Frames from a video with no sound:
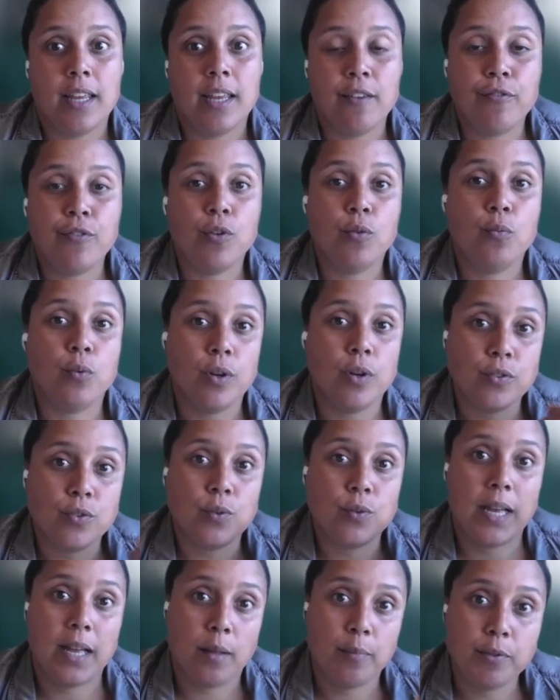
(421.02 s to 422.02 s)
if you want
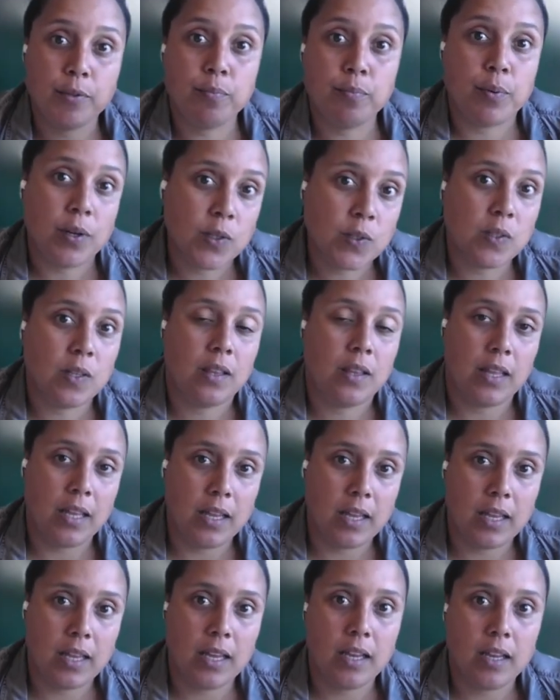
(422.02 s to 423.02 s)
to help the policy
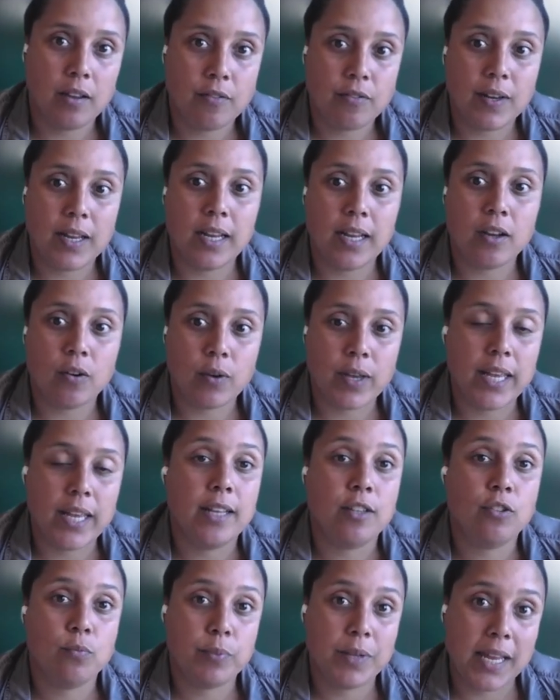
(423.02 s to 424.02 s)
thinking of like,
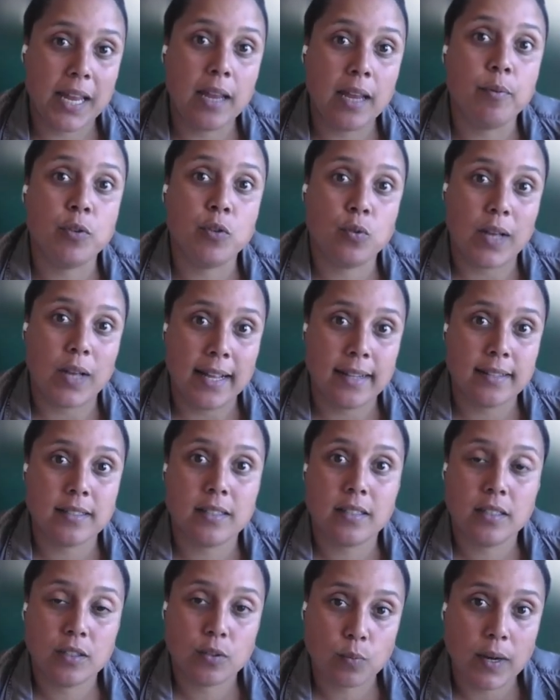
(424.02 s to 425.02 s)
okay, to be able to
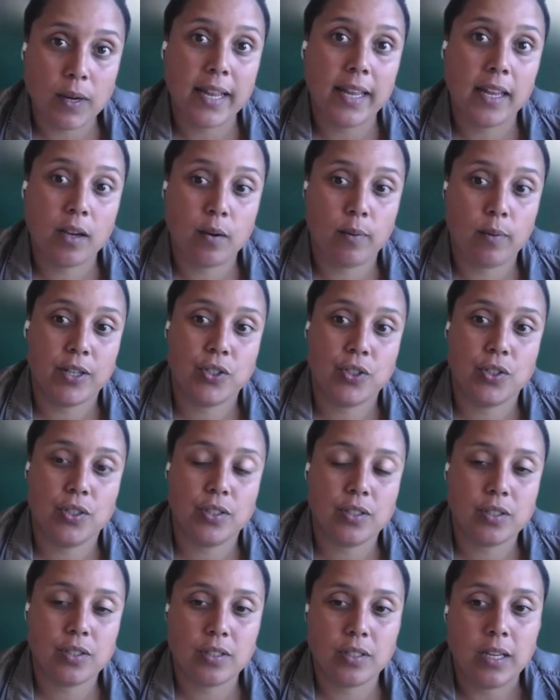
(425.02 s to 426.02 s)
answer these why
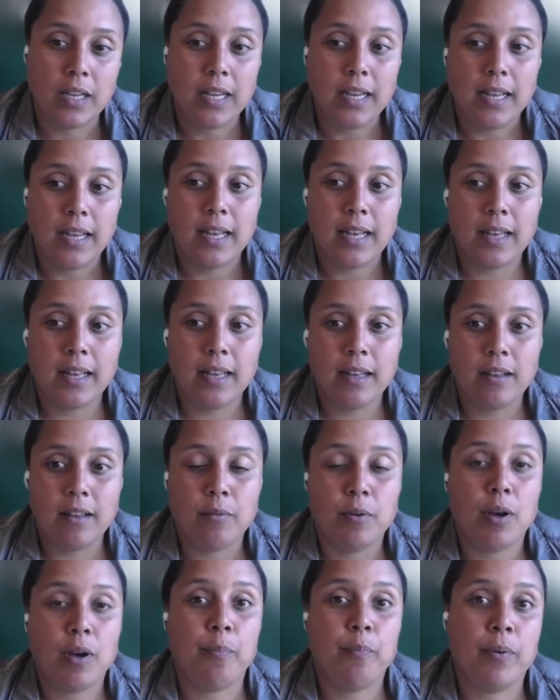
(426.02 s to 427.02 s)
questions.
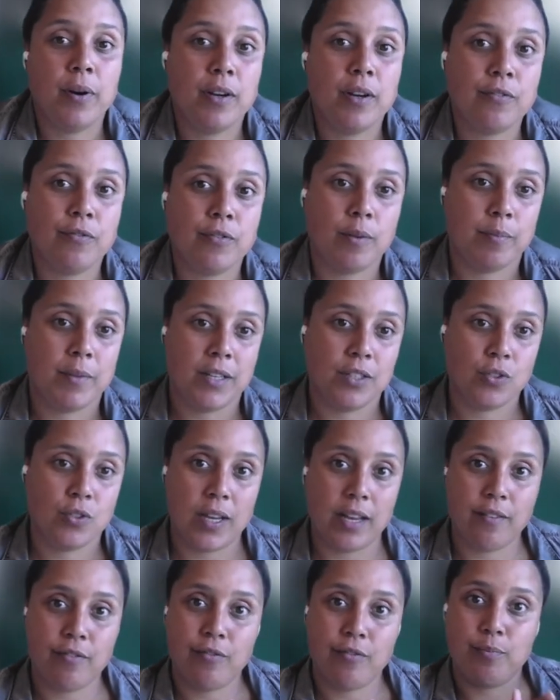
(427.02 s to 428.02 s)
Apart from that, you
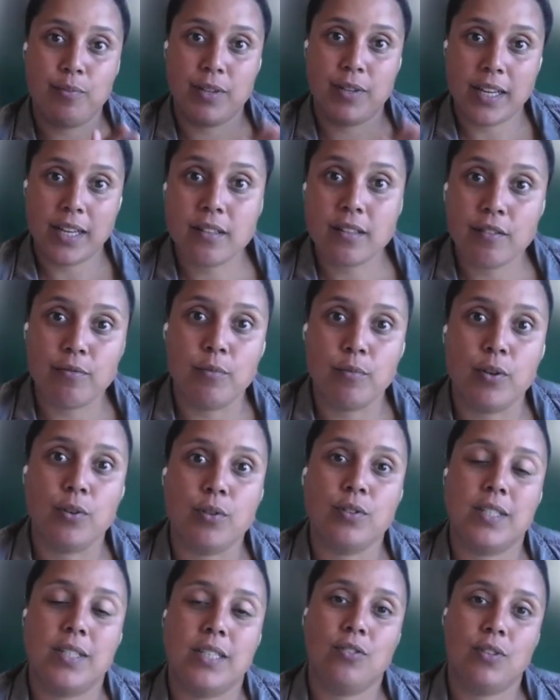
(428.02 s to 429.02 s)
have predictive
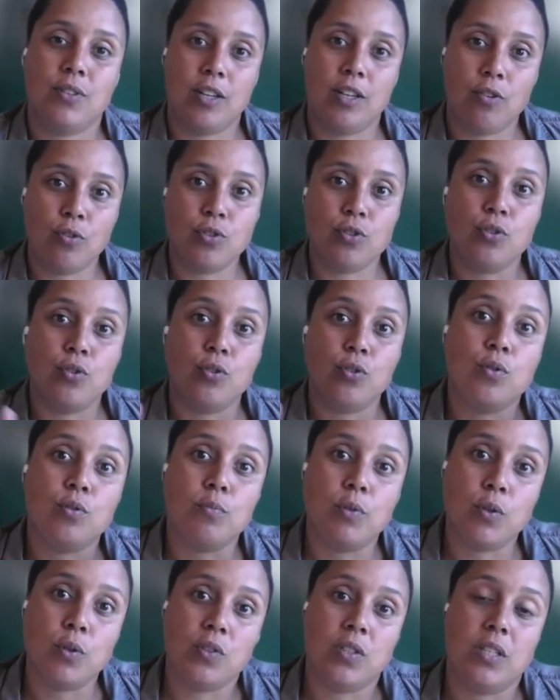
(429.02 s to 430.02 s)
models that you can also
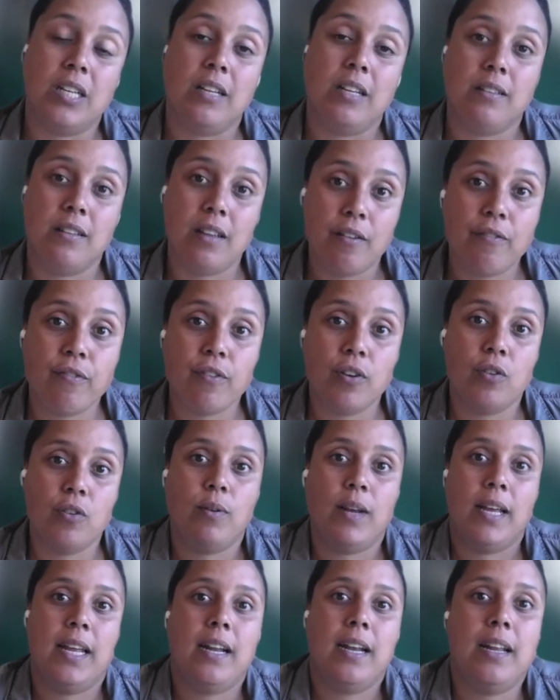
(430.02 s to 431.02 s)
use models in a different
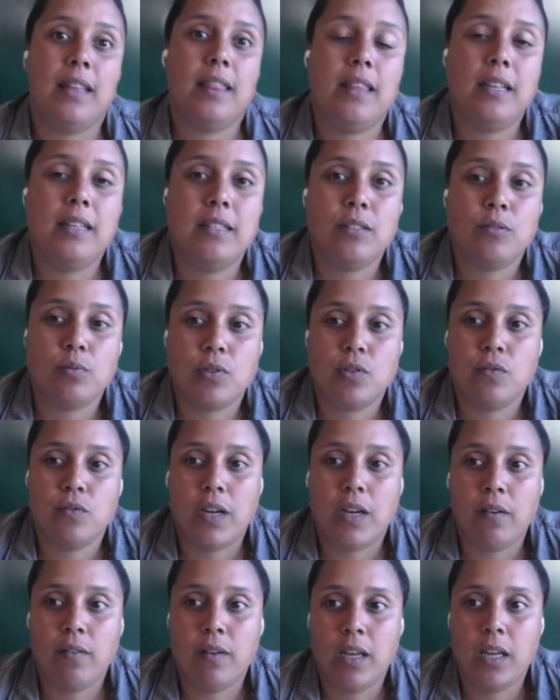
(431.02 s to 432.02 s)
way. And I think this was
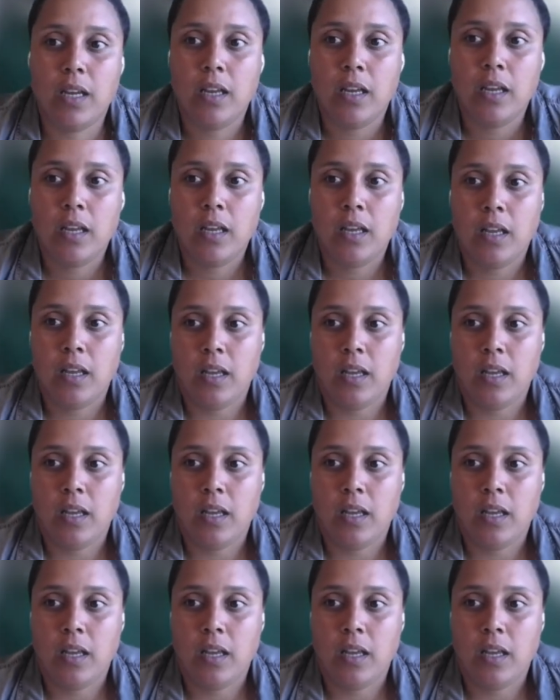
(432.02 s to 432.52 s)
very